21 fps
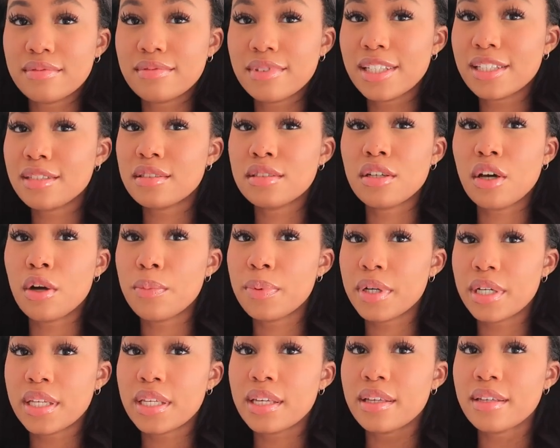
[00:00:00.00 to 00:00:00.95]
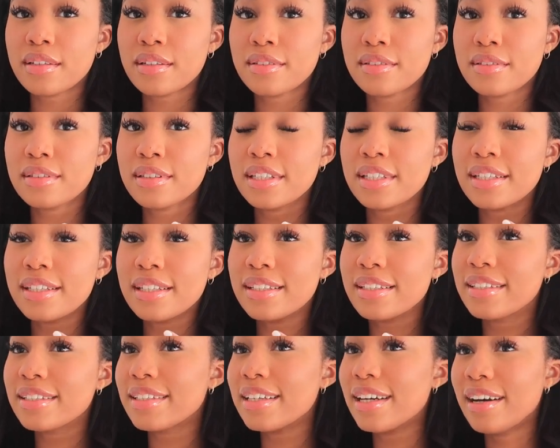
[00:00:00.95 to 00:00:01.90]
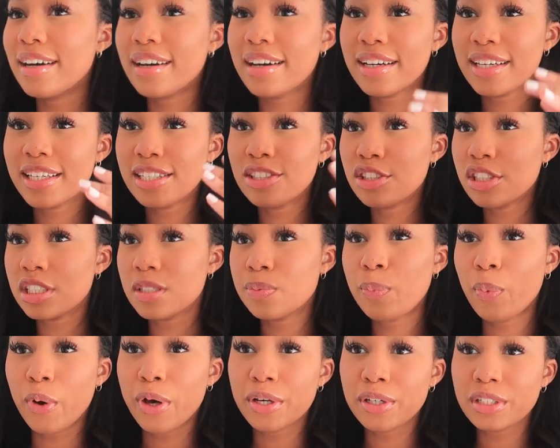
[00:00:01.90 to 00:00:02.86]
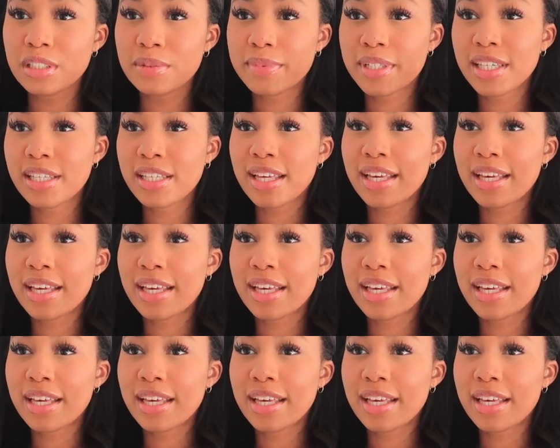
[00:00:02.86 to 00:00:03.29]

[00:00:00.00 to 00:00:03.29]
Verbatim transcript: it's so pretty. Uh, he just spoils me